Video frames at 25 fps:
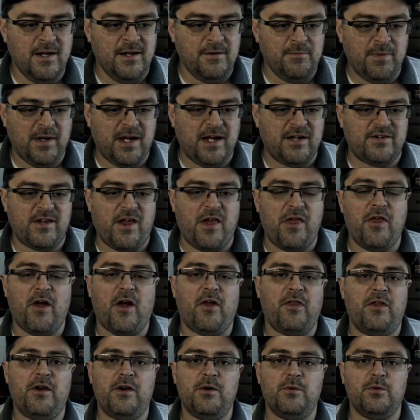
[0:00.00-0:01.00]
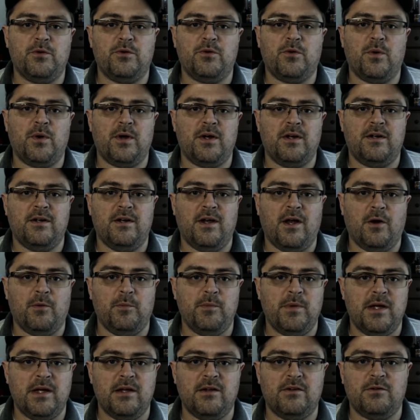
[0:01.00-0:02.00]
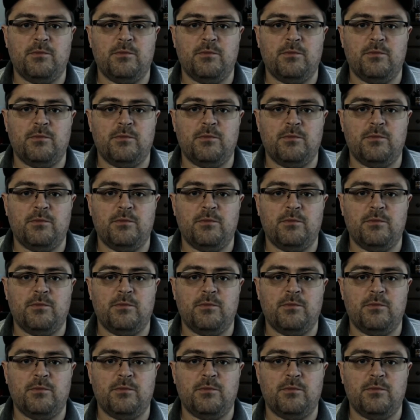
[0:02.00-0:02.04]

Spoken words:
because I thought that it was going to help me get